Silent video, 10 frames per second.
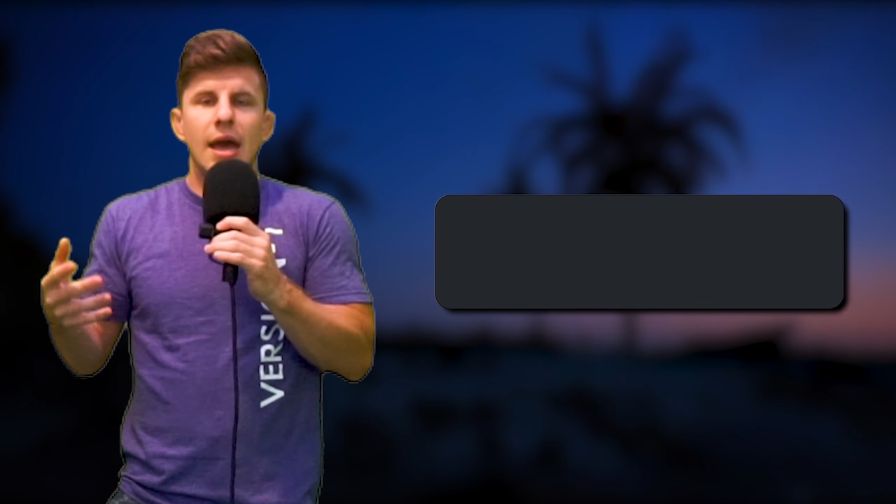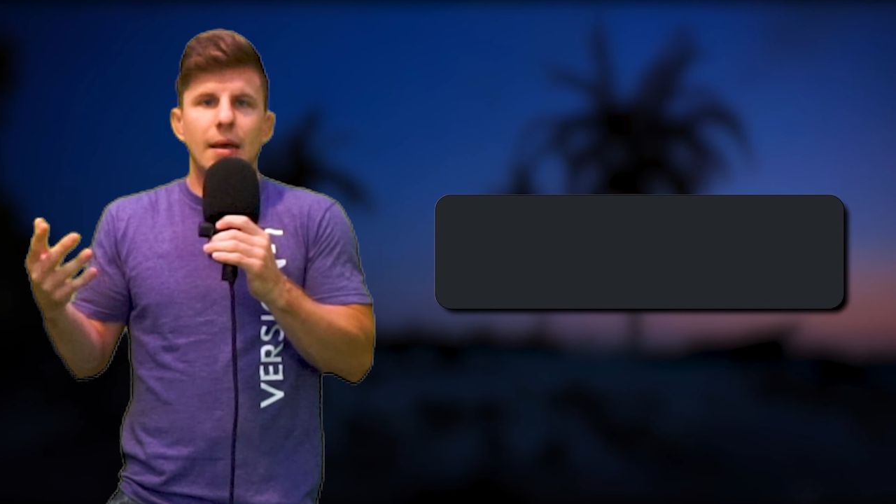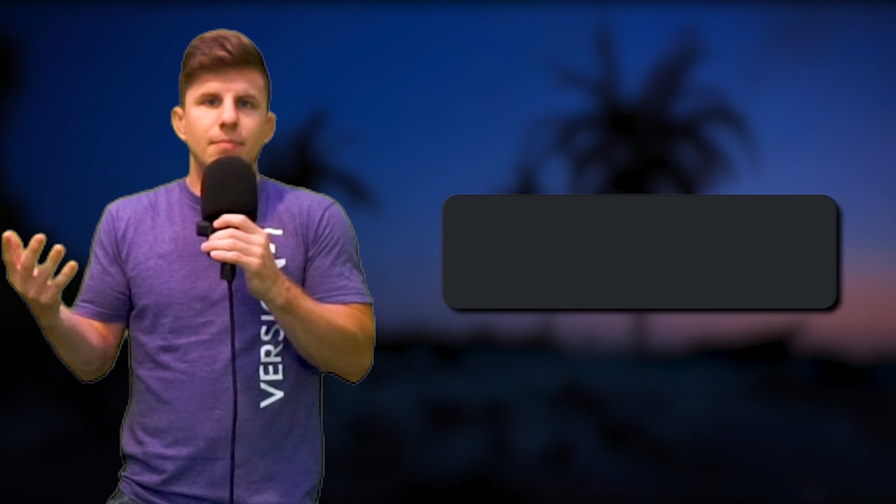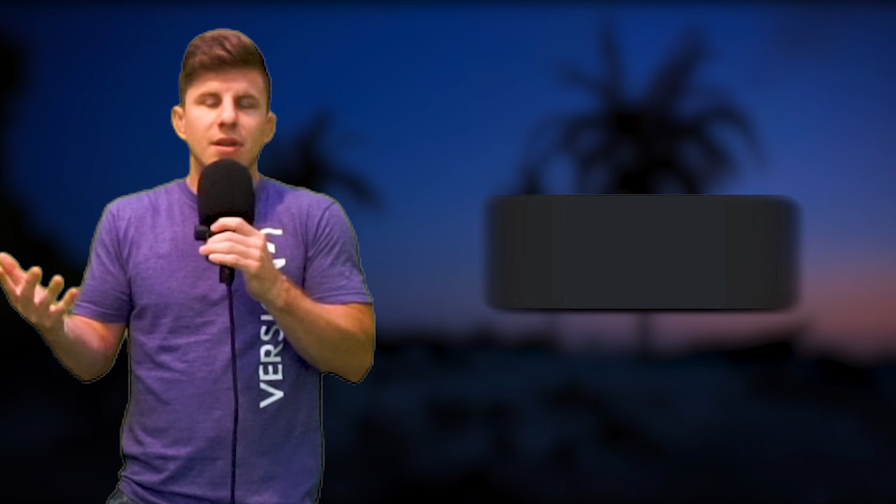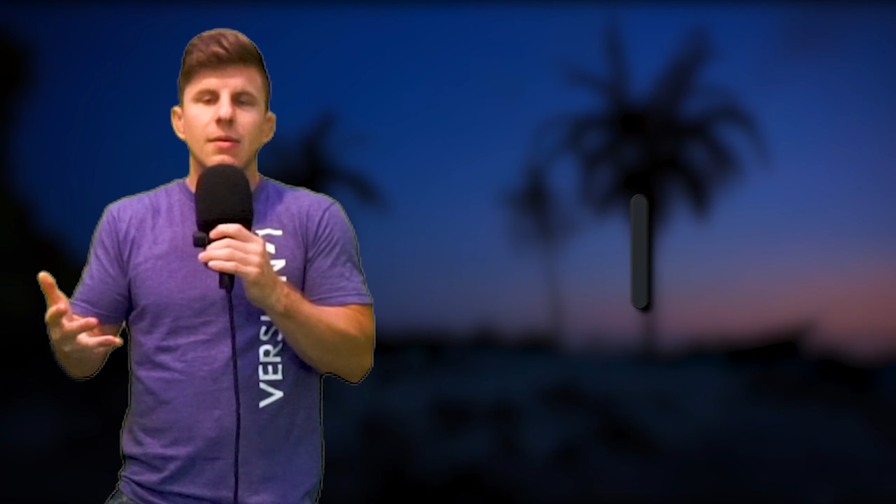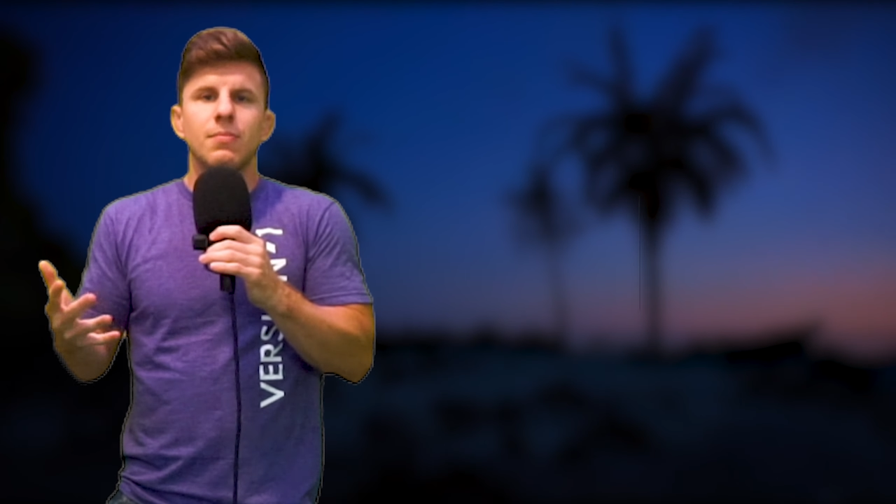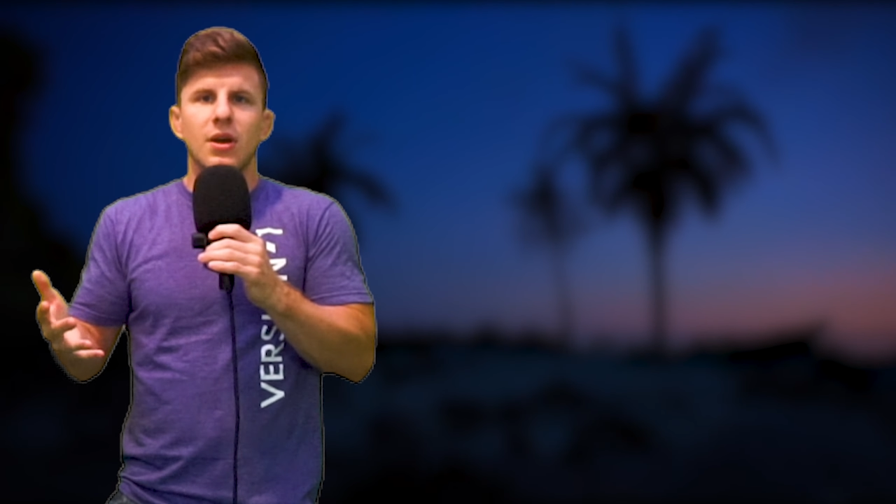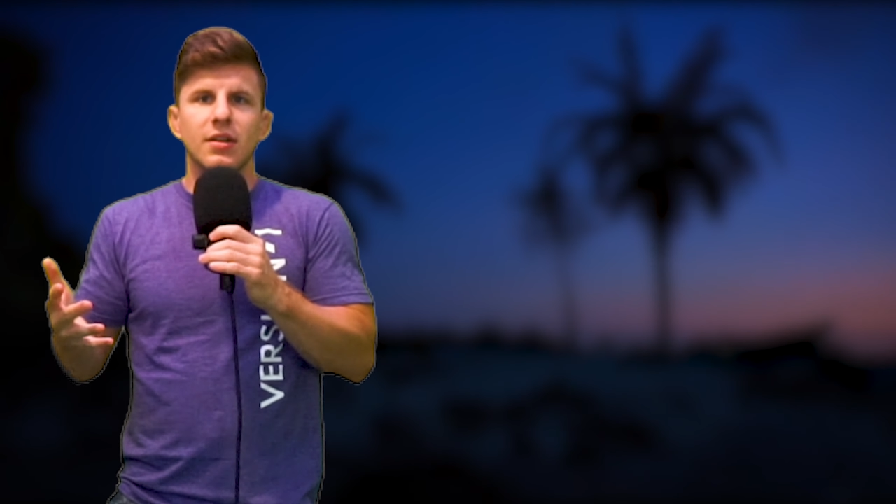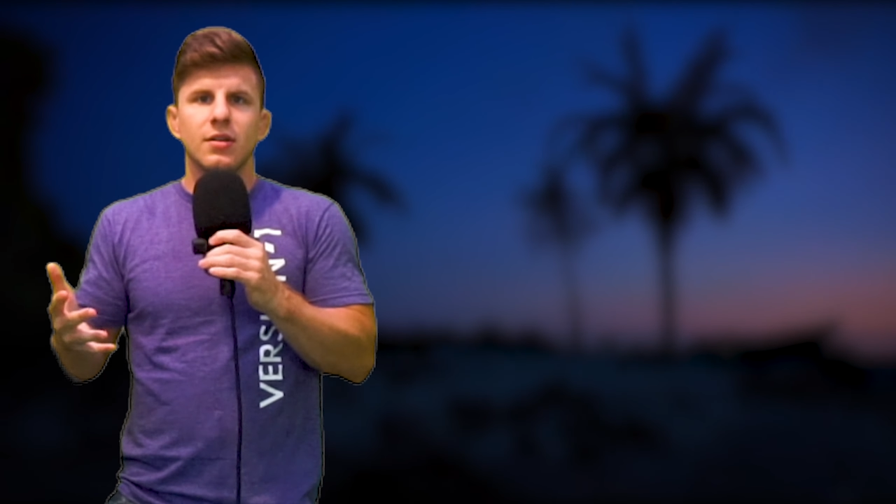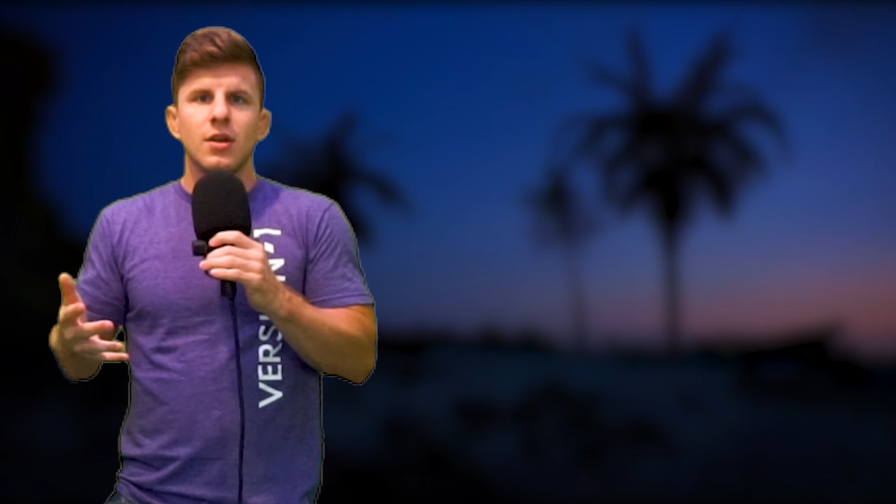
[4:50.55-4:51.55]
at being
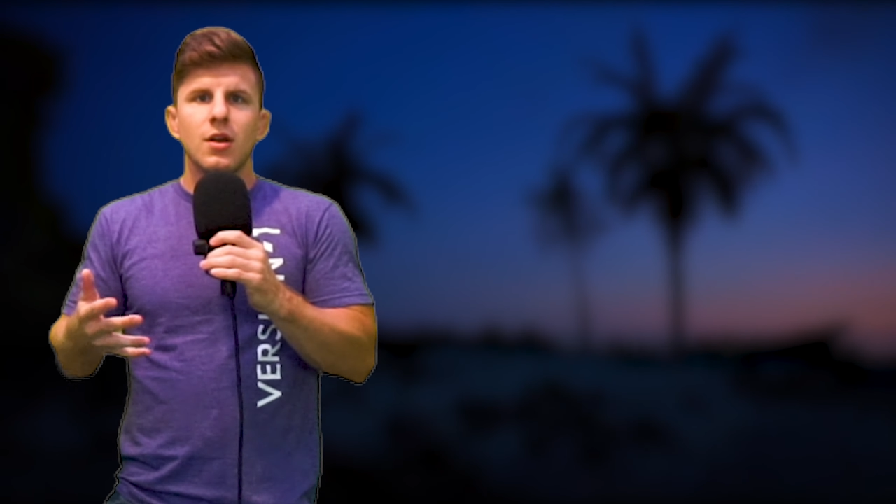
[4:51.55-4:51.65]
picked